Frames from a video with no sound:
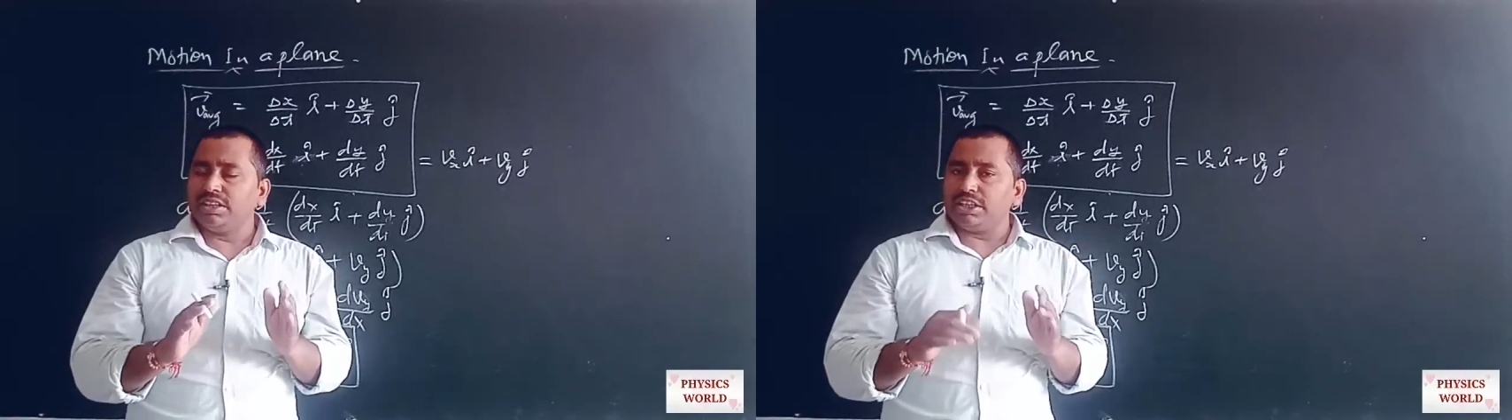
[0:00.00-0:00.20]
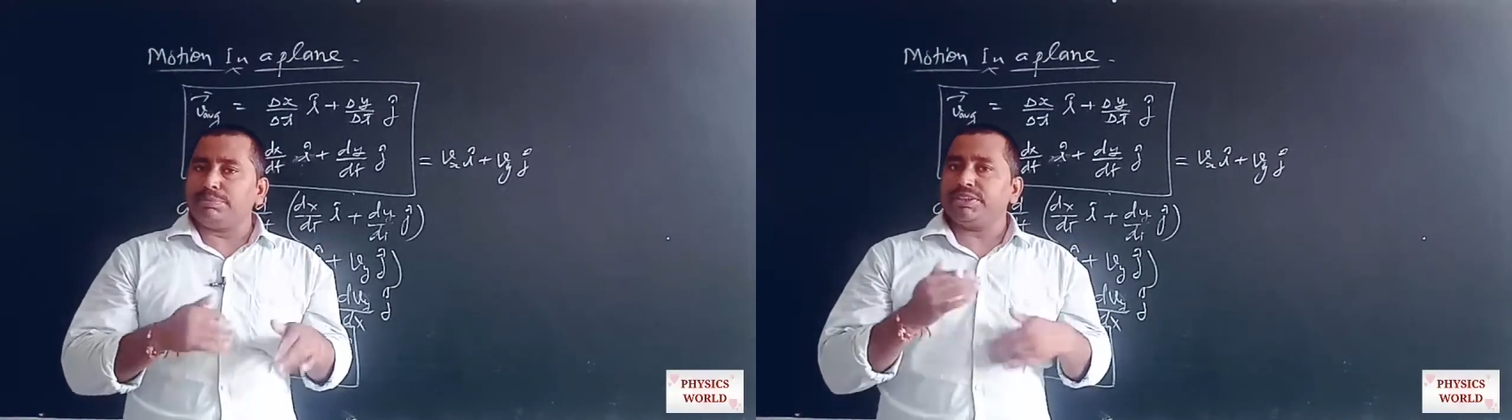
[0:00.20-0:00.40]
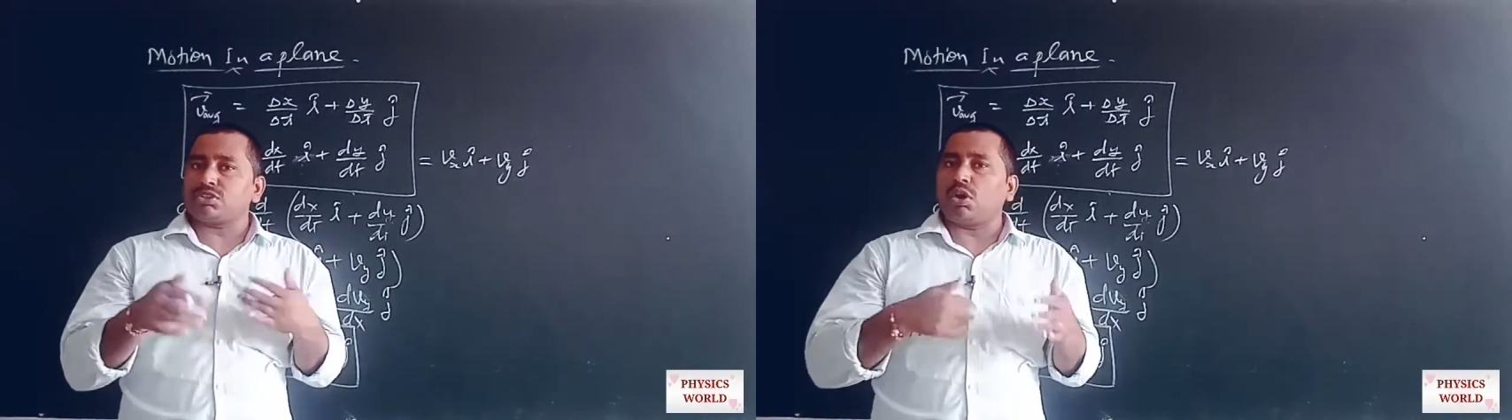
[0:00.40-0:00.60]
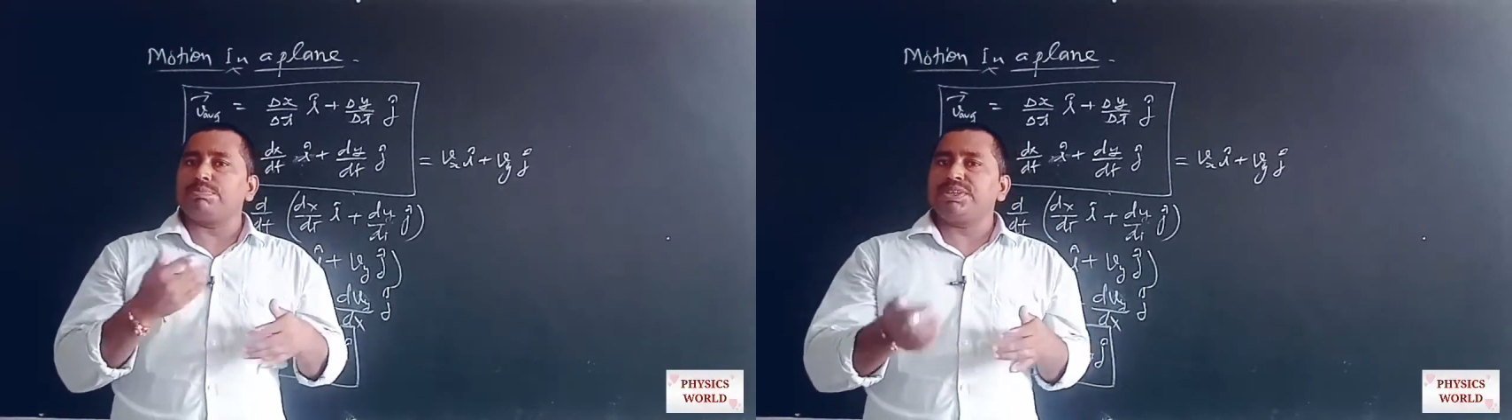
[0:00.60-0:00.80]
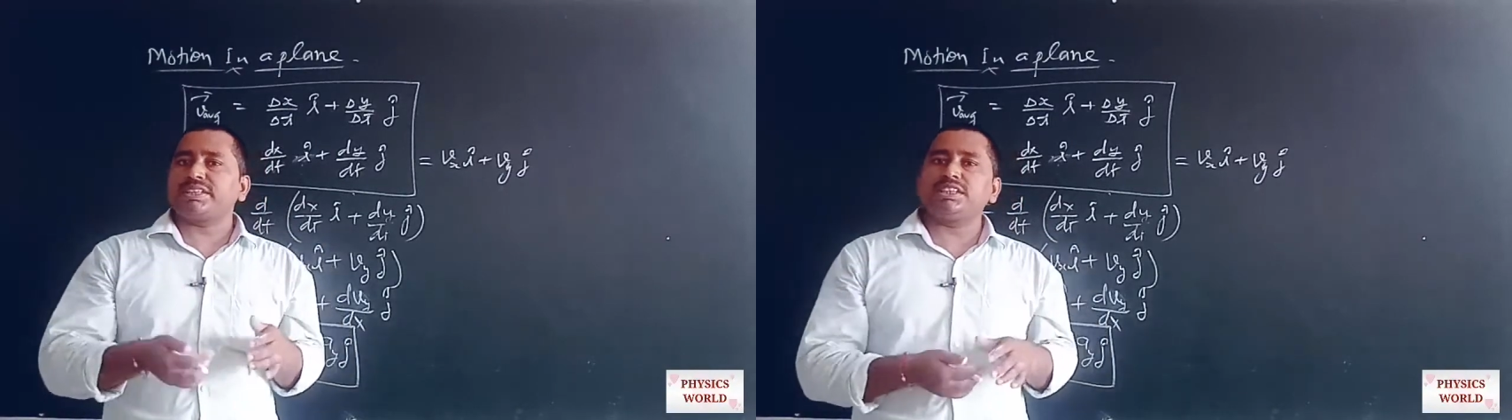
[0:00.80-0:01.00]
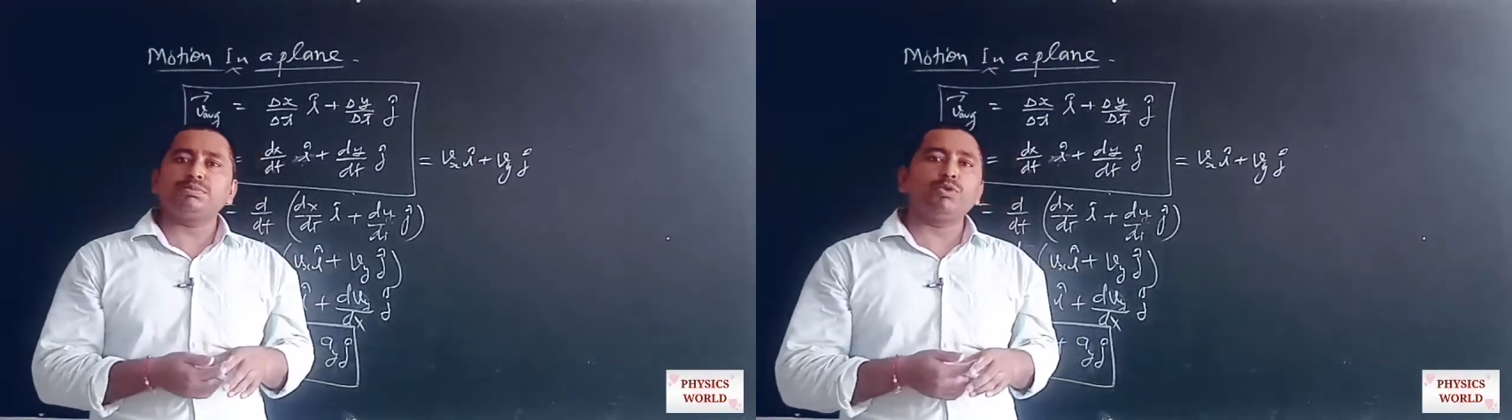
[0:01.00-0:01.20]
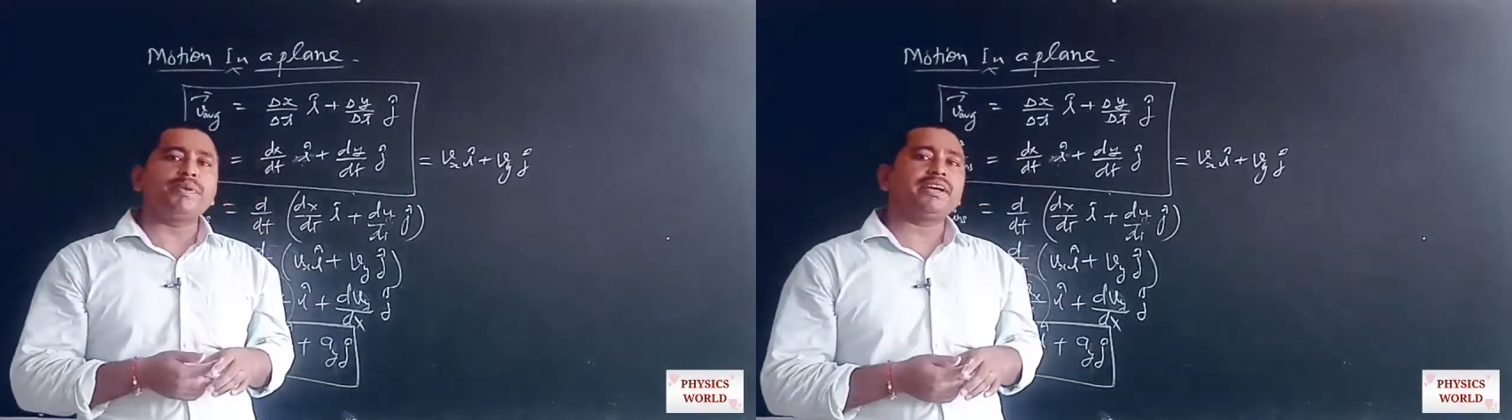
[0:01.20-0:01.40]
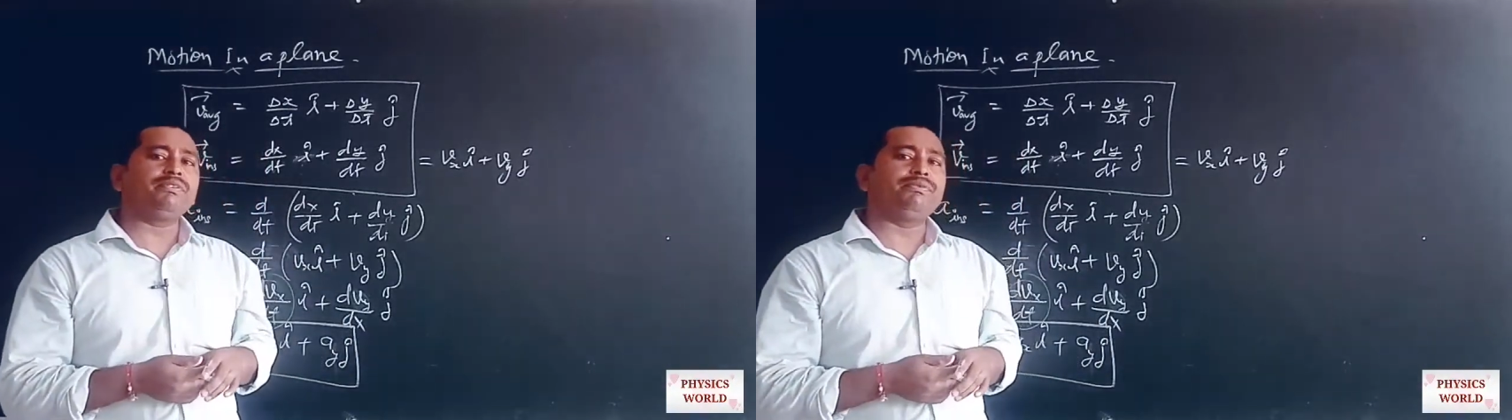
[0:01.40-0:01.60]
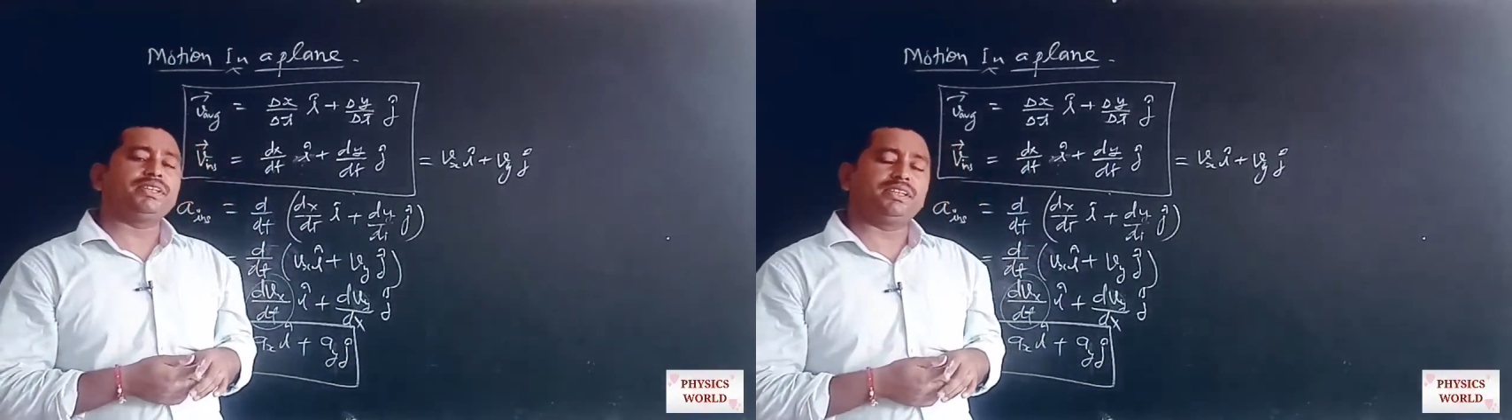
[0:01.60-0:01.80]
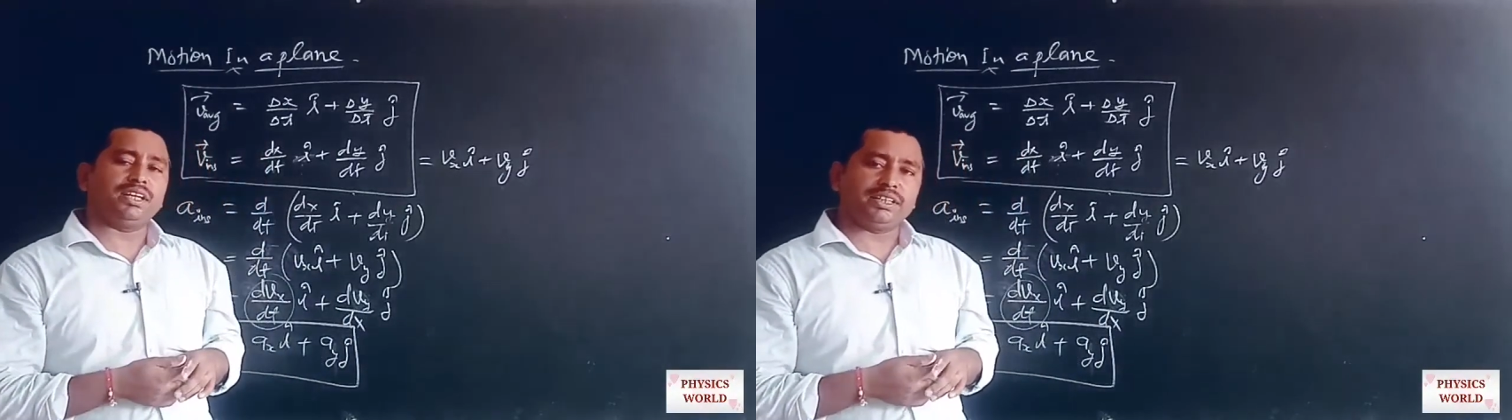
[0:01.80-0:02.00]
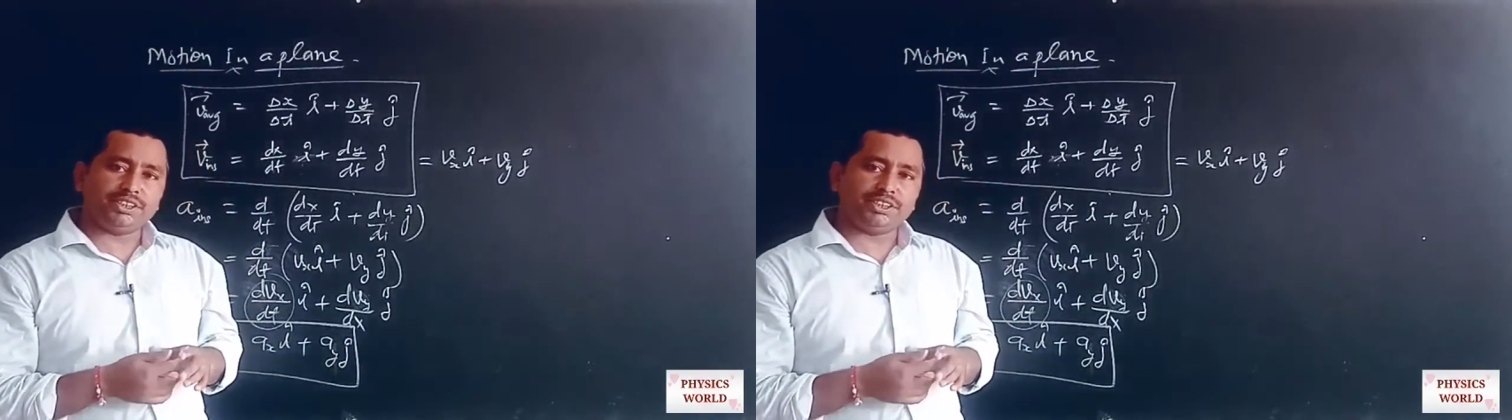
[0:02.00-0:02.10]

it means object is moving with a